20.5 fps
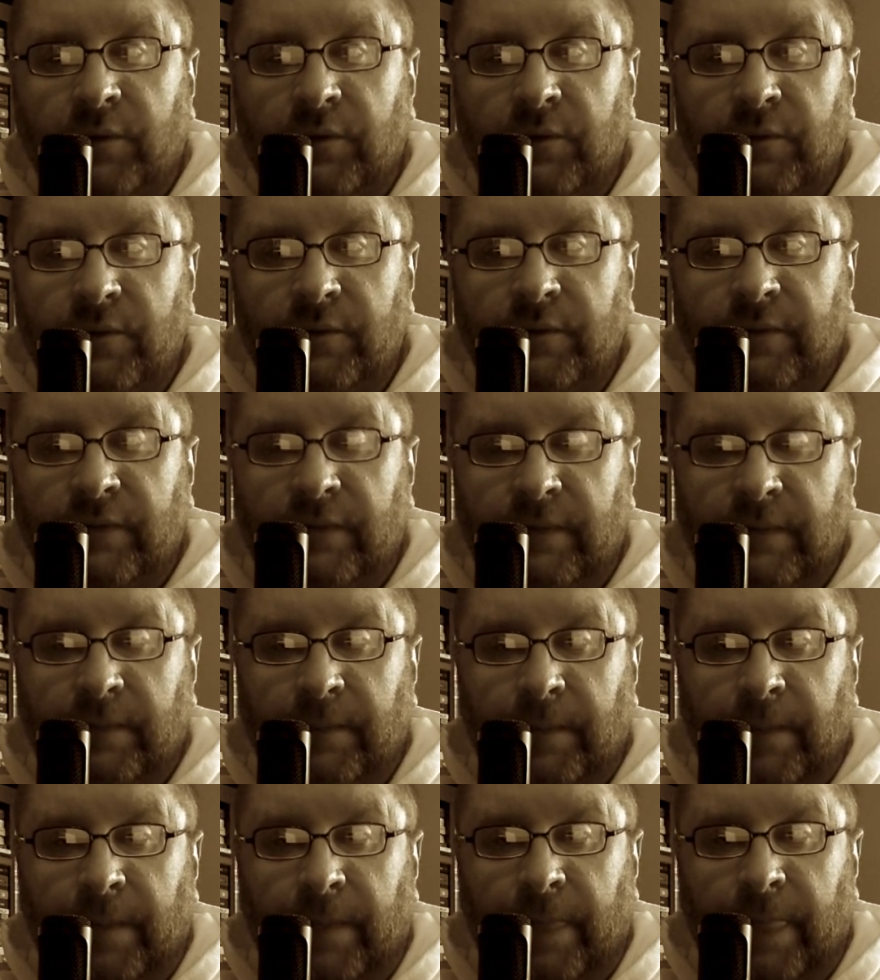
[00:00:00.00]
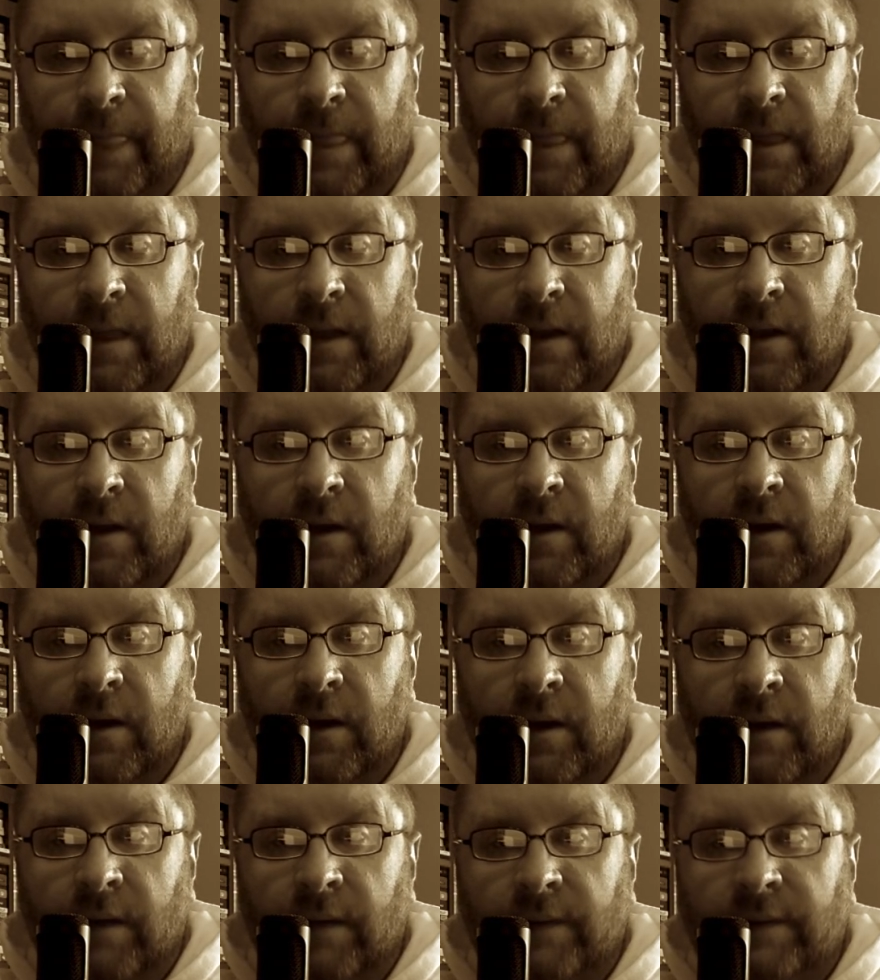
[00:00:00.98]
roof.
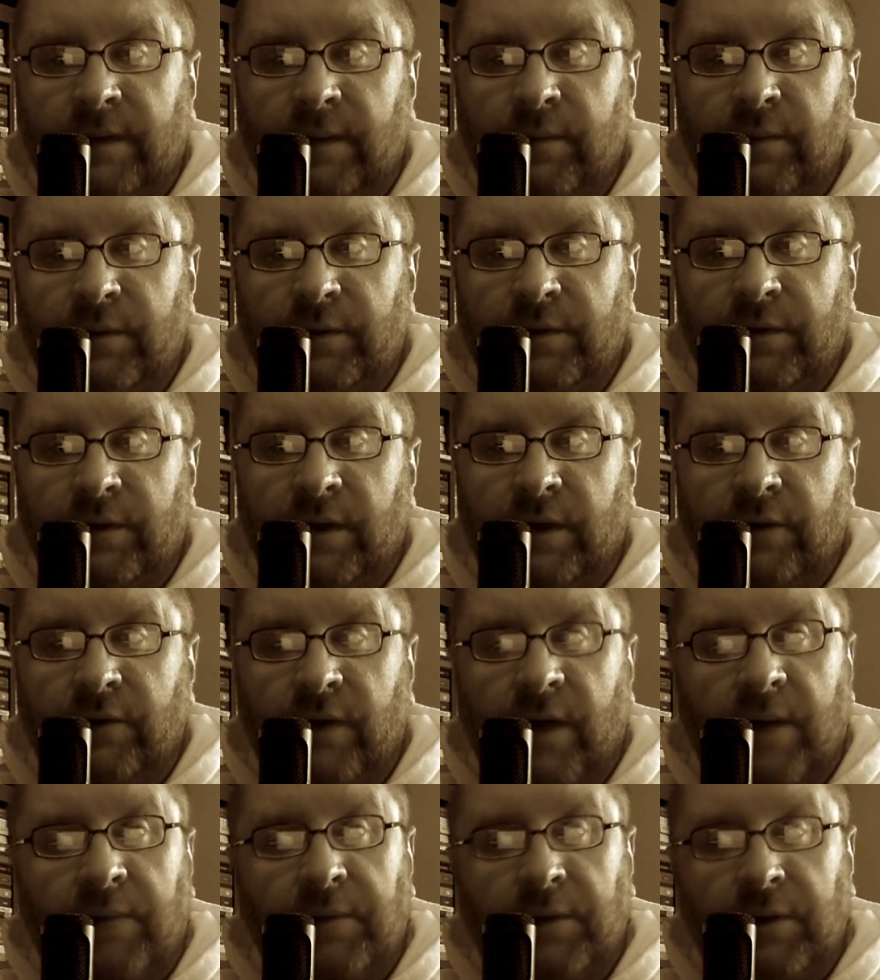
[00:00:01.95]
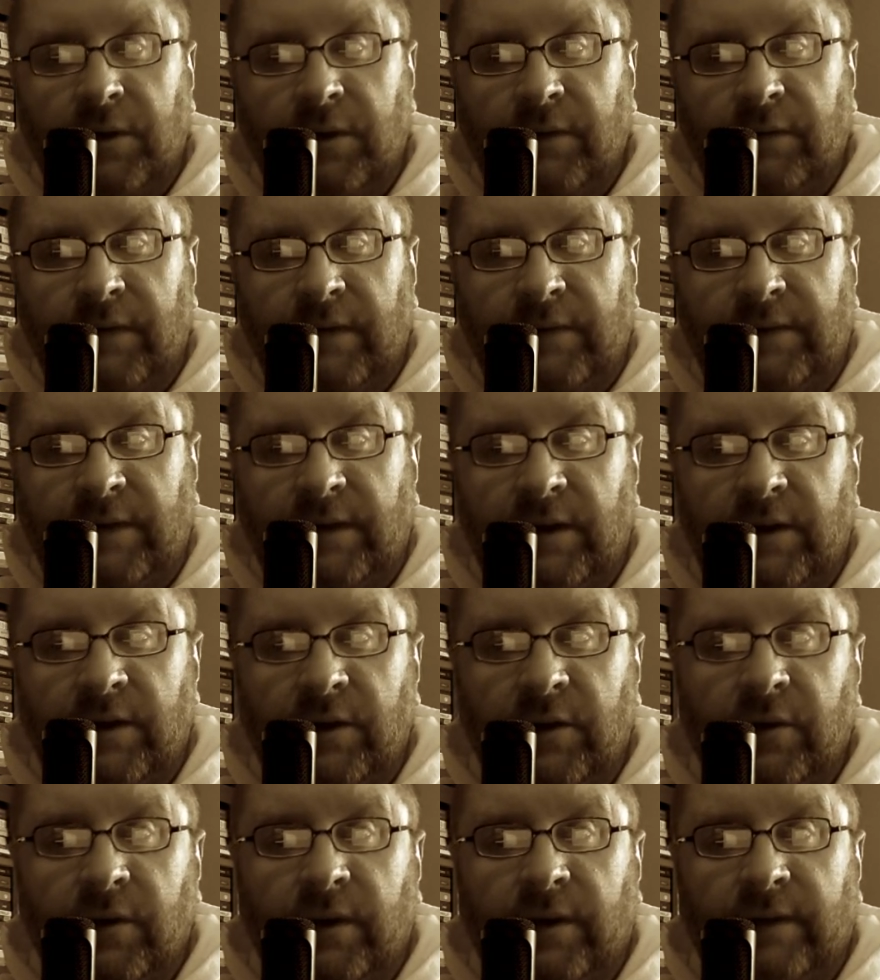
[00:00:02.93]
The temperature had dropped a good 15
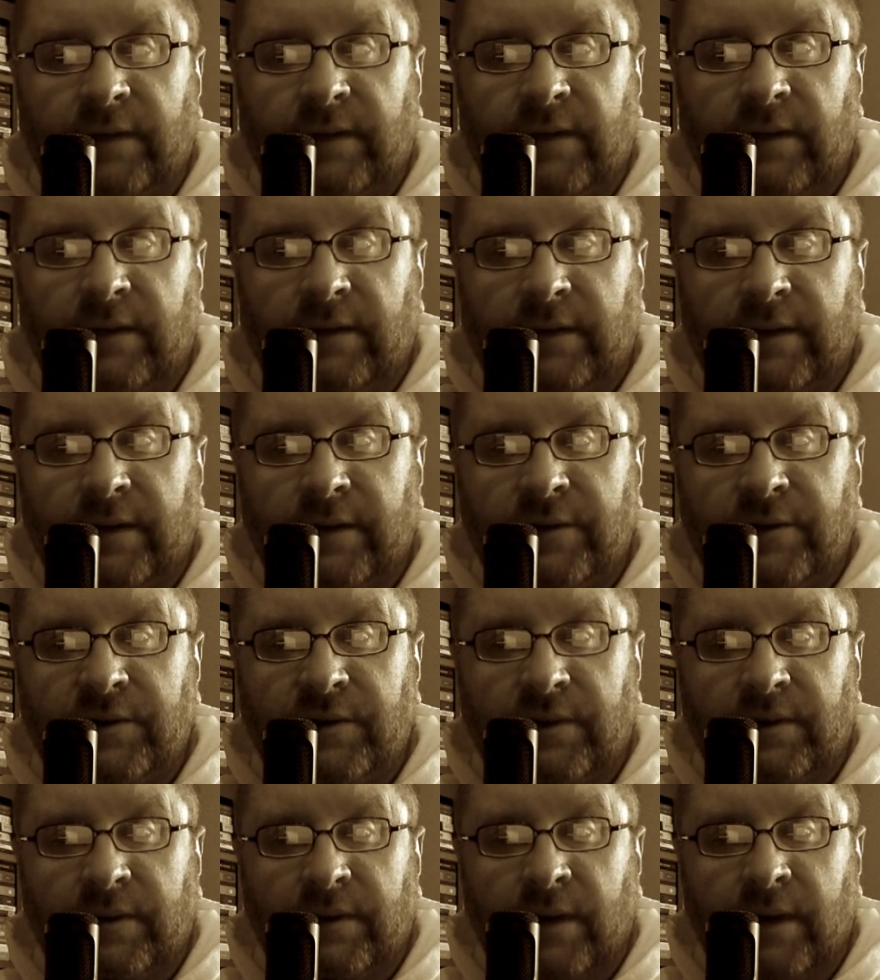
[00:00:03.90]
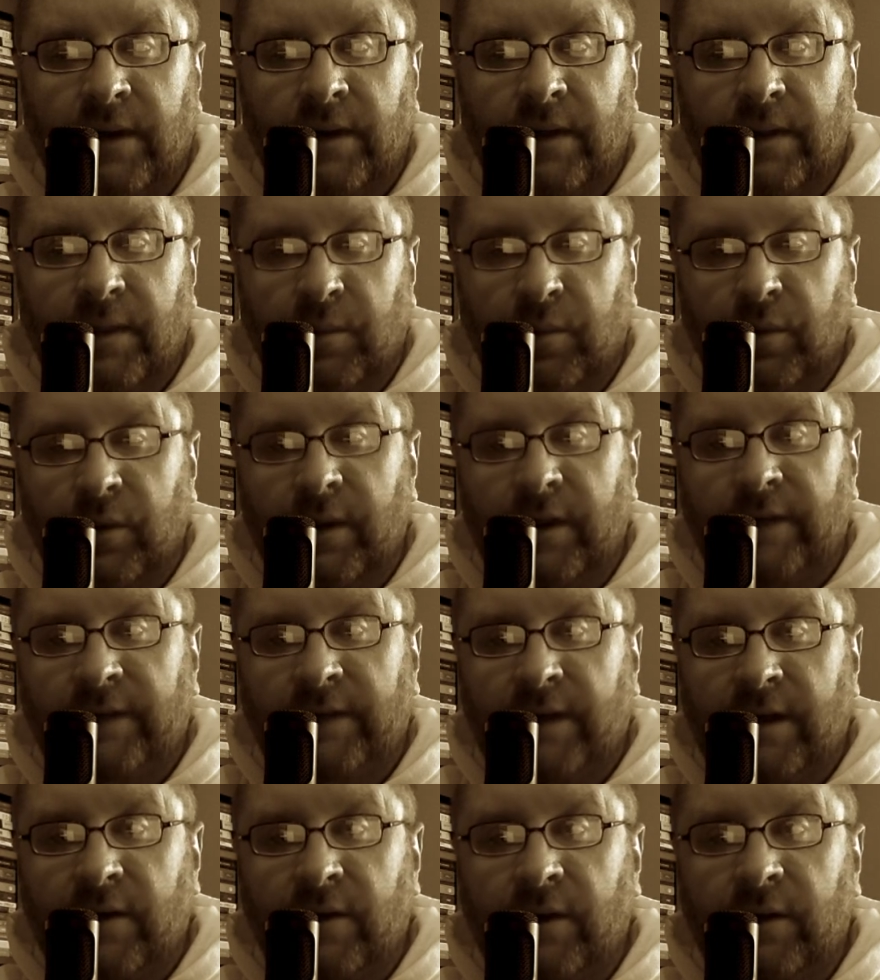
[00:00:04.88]
degrees since lunch, and the breeze
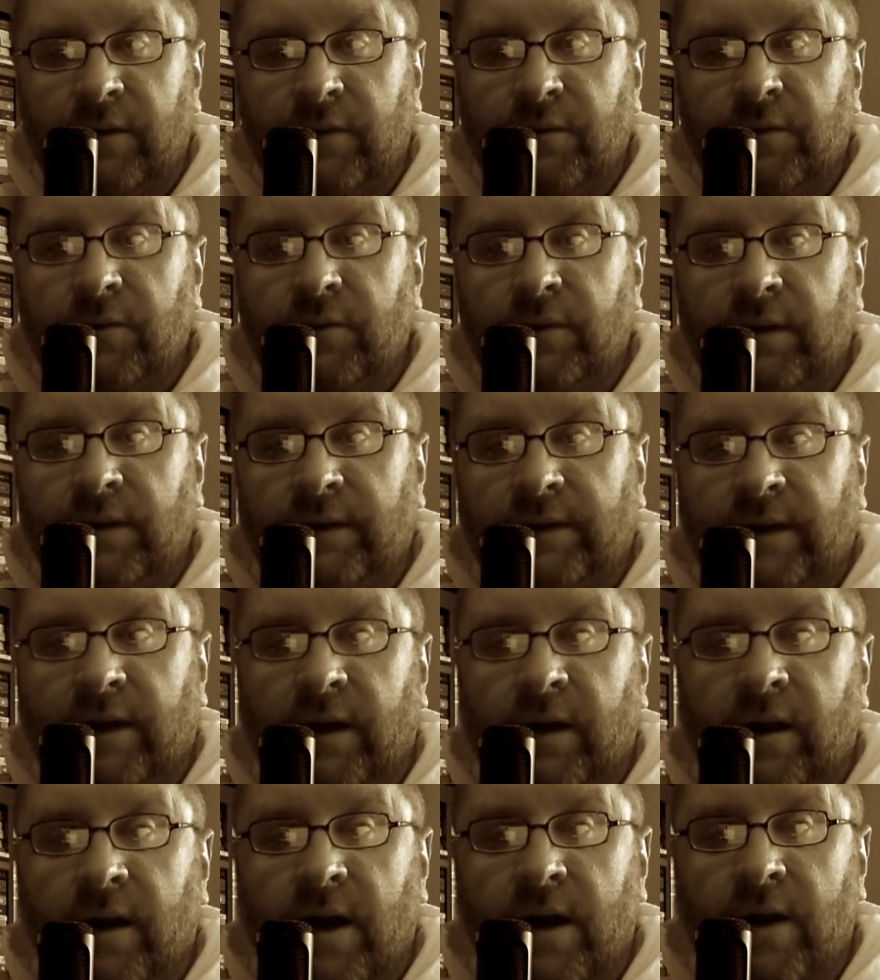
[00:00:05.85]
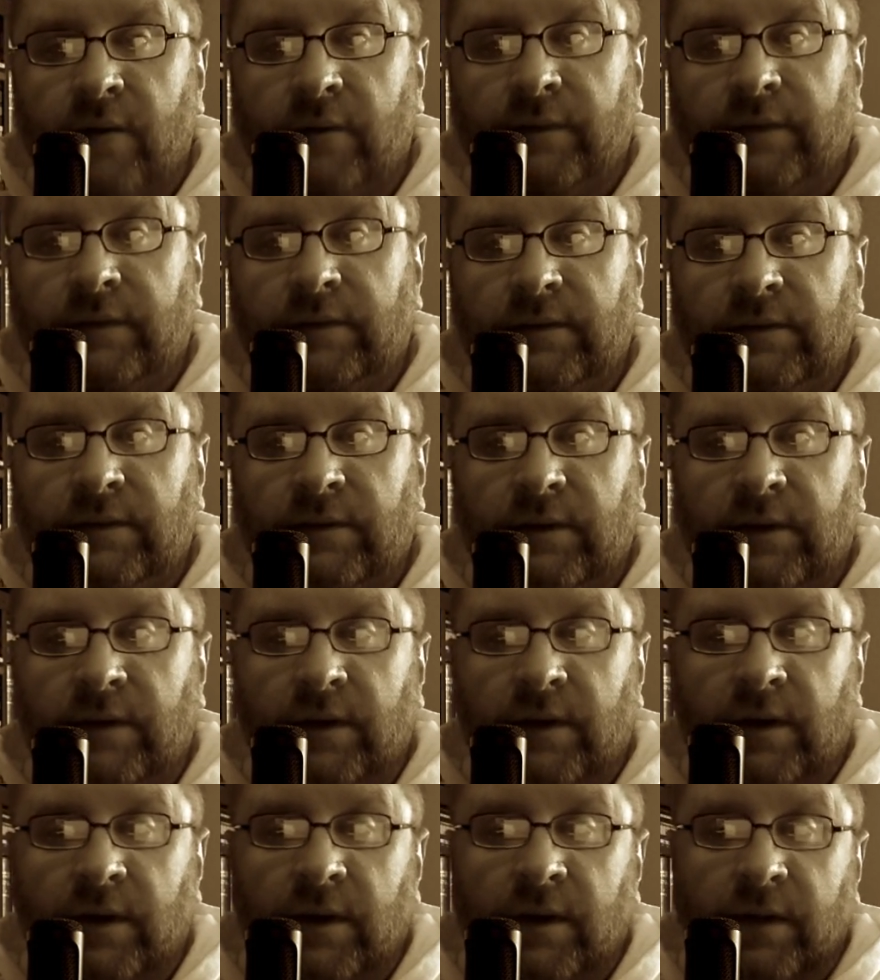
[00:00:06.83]
carried through the entire house.
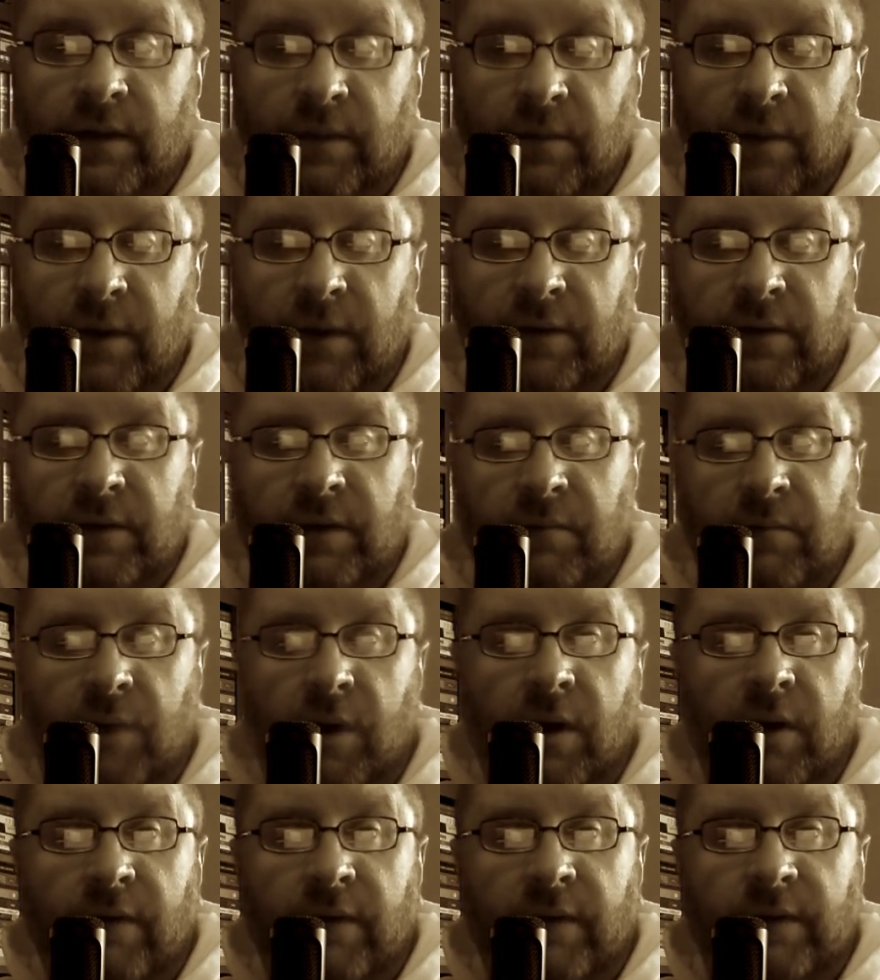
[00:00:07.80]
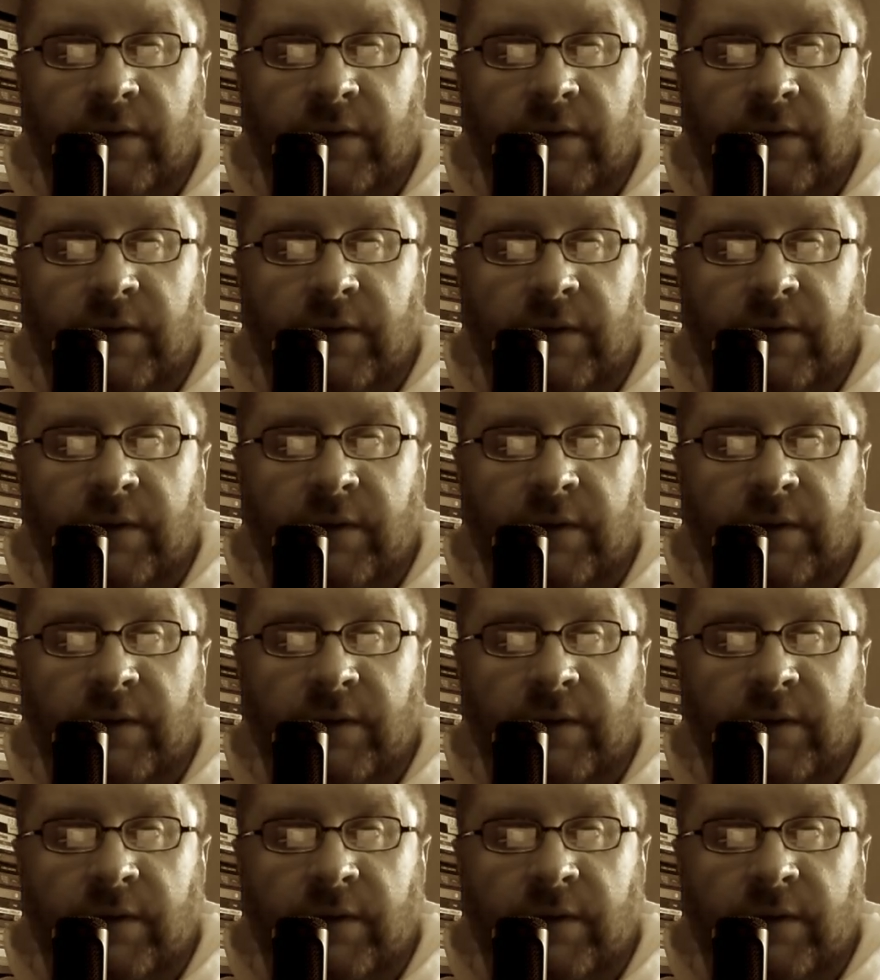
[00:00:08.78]
The mother and Marvin